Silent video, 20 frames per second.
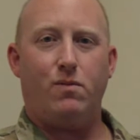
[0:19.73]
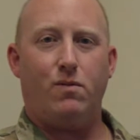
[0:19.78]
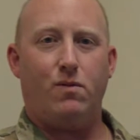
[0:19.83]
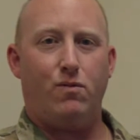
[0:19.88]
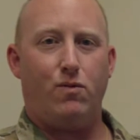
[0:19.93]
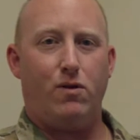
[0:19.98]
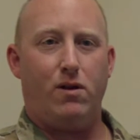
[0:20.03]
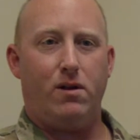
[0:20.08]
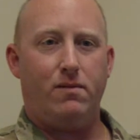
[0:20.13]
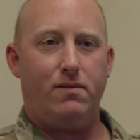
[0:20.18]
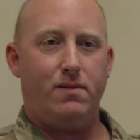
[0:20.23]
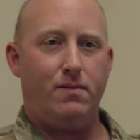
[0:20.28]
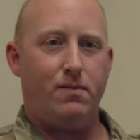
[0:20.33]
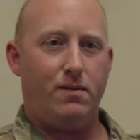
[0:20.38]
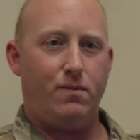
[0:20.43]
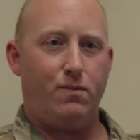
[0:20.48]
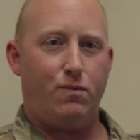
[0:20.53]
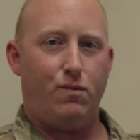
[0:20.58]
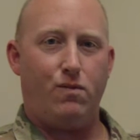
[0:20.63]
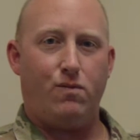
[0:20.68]
Well,
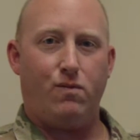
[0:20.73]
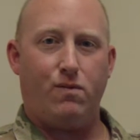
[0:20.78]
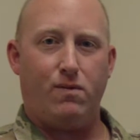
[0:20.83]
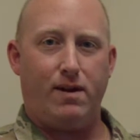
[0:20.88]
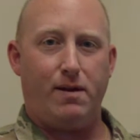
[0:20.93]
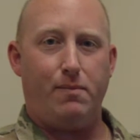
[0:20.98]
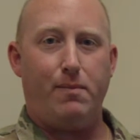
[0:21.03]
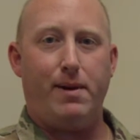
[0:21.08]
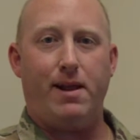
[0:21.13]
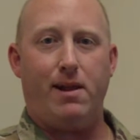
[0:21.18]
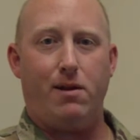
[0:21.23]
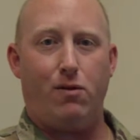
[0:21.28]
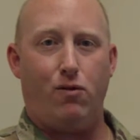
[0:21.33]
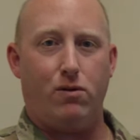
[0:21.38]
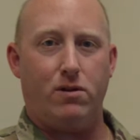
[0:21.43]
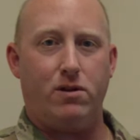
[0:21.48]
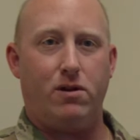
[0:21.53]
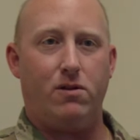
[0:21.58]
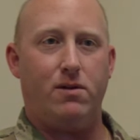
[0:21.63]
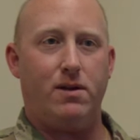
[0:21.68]
in my
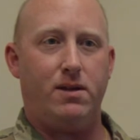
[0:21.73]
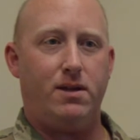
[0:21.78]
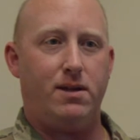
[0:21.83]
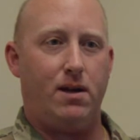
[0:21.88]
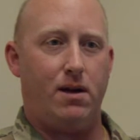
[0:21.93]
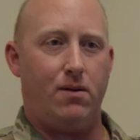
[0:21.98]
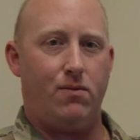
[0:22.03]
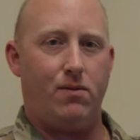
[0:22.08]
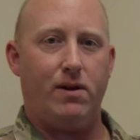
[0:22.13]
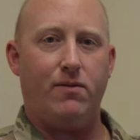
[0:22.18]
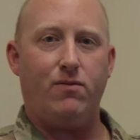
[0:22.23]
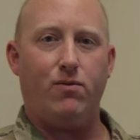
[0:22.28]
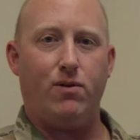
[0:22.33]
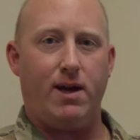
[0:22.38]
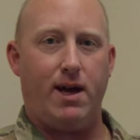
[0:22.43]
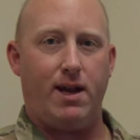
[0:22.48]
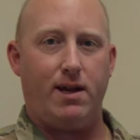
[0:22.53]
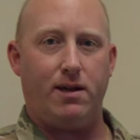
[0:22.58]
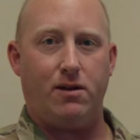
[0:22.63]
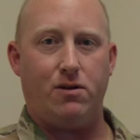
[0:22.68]
old units, whenever we
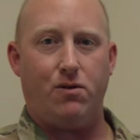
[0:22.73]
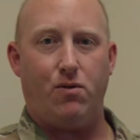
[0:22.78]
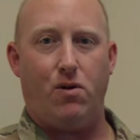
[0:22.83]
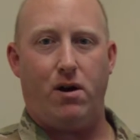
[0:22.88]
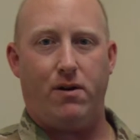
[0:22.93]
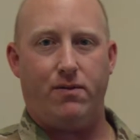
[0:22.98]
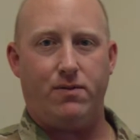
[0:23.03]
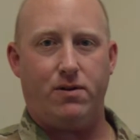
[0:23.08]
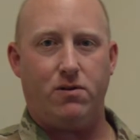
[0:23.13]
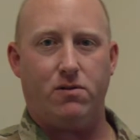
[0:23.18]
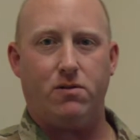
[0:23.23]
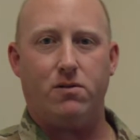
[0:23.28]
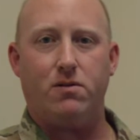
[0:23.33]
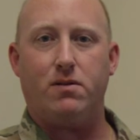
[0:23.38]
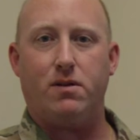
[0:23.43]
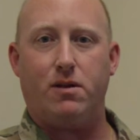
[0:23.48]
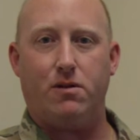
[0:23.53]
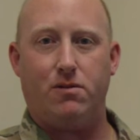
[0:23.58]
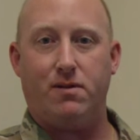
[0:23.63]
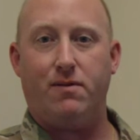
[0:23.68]
got a new officer,
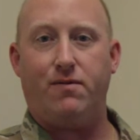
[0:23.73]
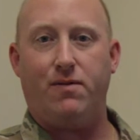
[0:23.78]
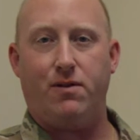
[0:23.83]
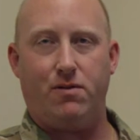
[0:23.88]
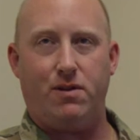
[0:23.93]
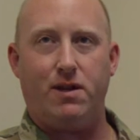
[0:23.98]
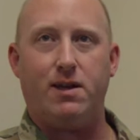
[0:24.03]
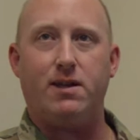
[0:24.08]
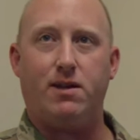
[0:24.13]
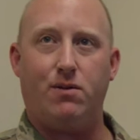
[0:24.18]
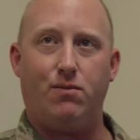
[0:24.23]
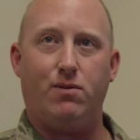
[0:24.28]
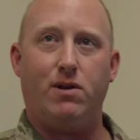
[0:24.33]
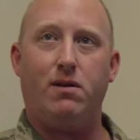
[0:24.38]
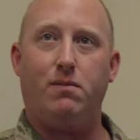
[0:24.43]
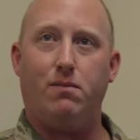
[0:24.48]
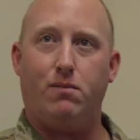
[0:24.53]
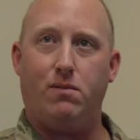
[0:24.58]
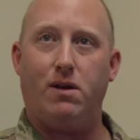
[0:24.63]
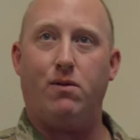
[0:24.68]
there's a few things that
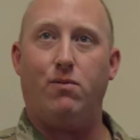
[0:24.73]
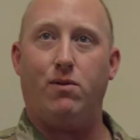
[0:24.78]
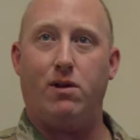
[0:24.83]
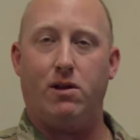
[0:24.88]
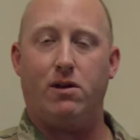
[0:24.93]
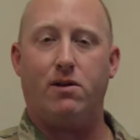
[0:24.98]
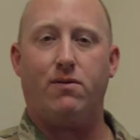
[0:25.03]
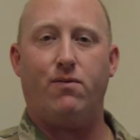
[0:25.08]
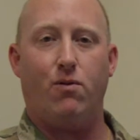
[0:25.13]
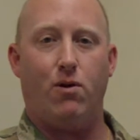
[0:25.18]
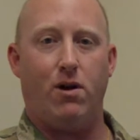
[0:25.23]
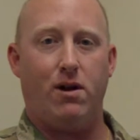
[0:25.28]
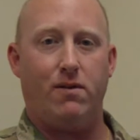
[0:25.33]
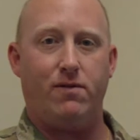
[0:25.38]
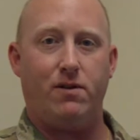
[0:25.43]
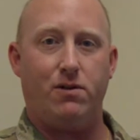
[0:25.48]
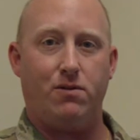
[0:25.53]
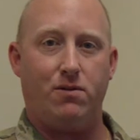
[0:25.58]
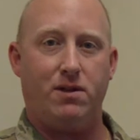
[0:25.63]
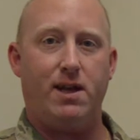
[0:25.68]
we looked for out of
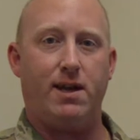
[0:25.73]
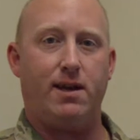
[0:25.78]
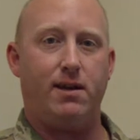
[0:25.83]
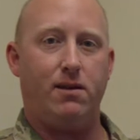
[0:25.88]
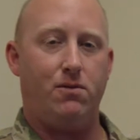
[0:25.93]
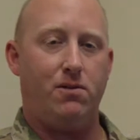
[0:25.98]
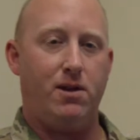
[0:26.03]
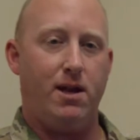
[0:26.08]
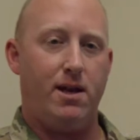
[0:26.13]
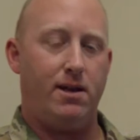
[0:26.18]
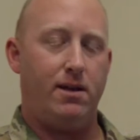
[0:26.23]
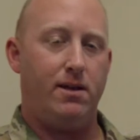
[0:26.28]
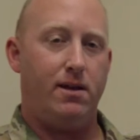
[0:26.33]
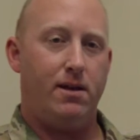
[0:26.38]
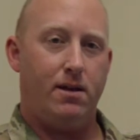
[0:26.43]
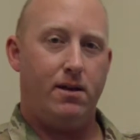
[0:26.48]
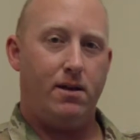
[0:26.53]
a new second lieutenant.